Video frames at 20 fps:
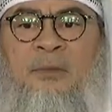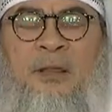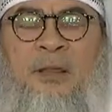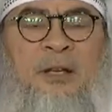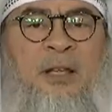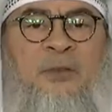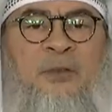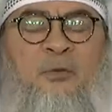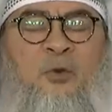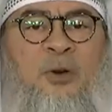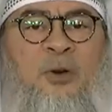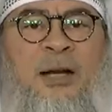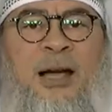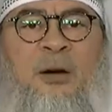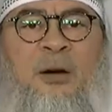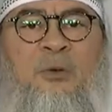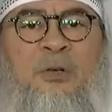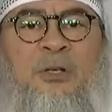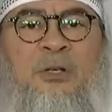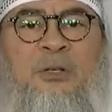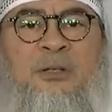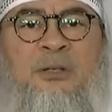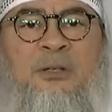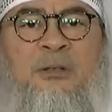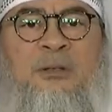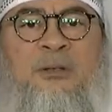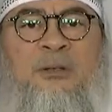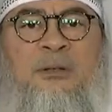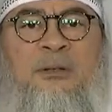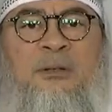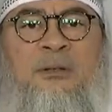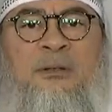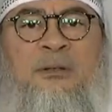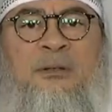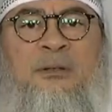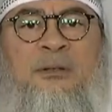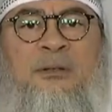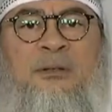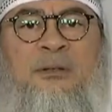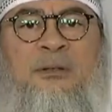3-4 hours
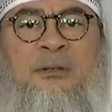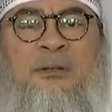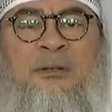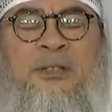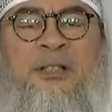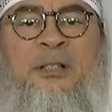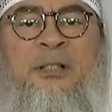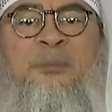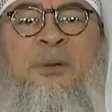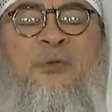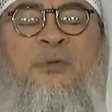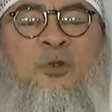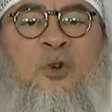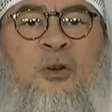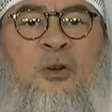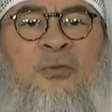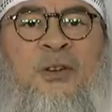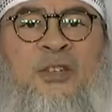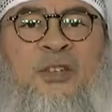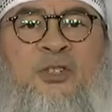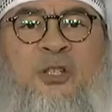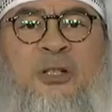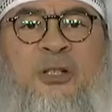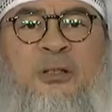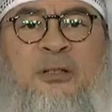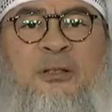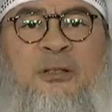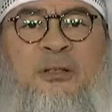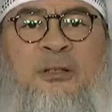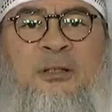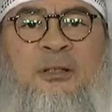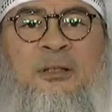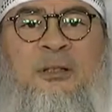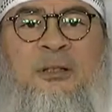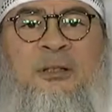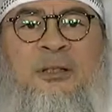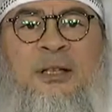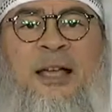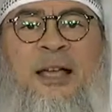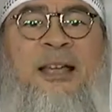till before Fajr
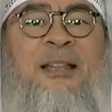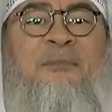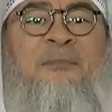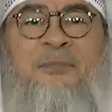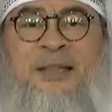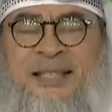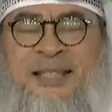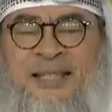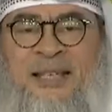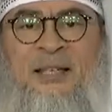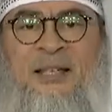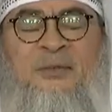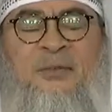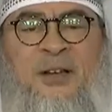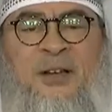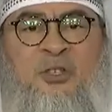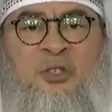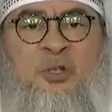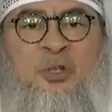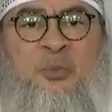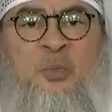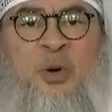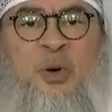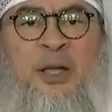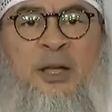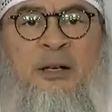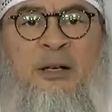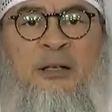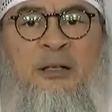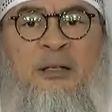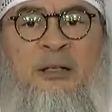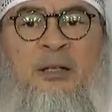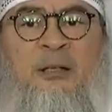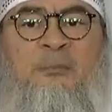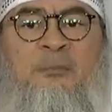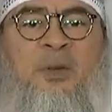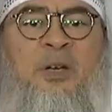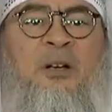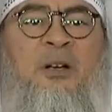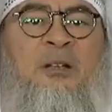and missing Fajr prayer
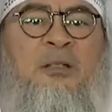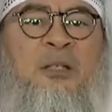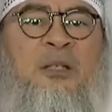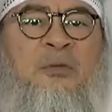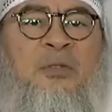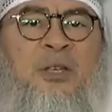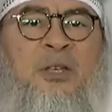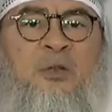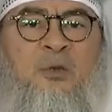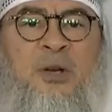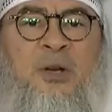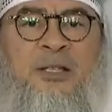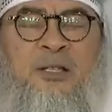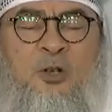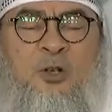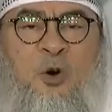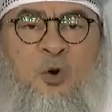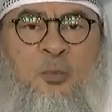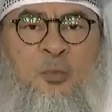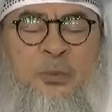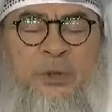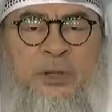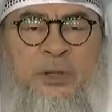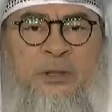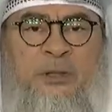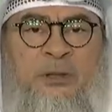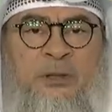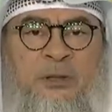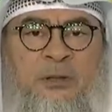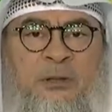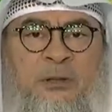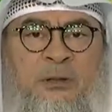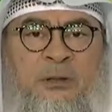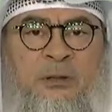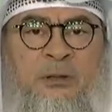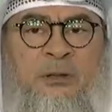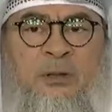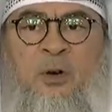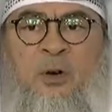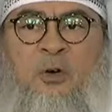because of the US Open
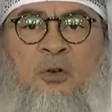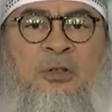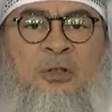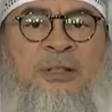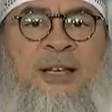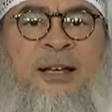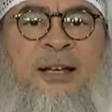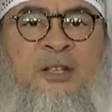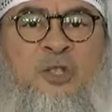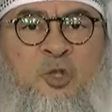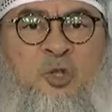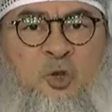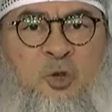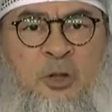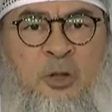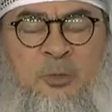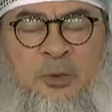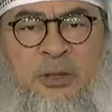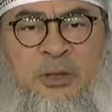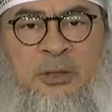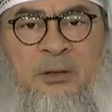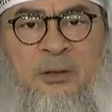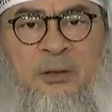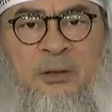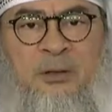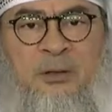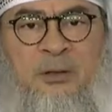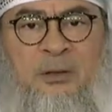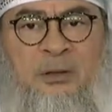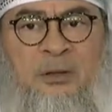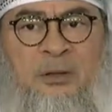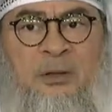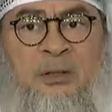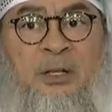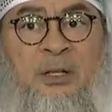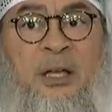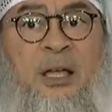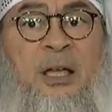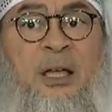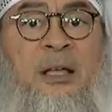or tennis tournament.
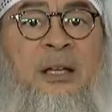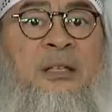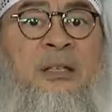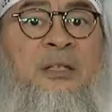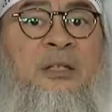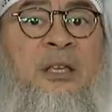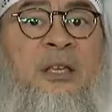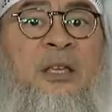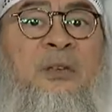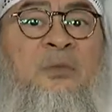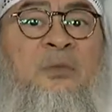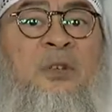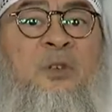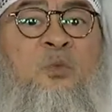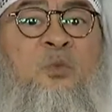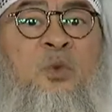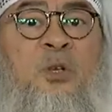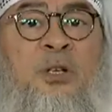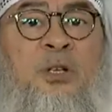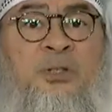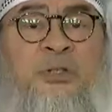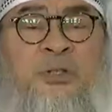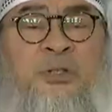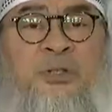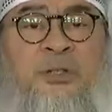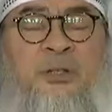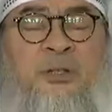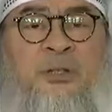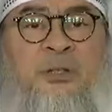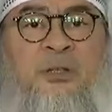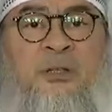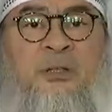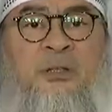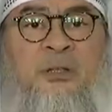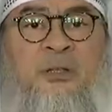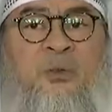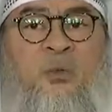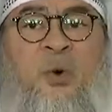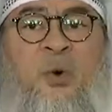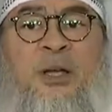And it's even worse
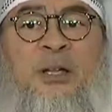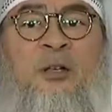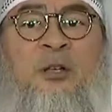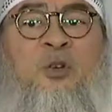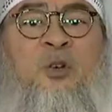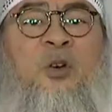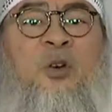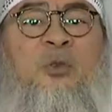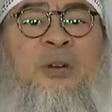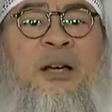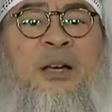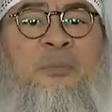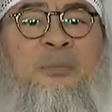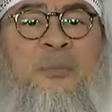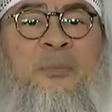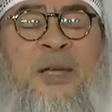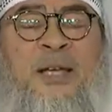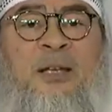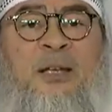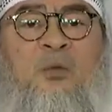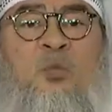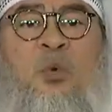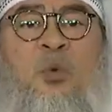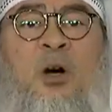when grown-up men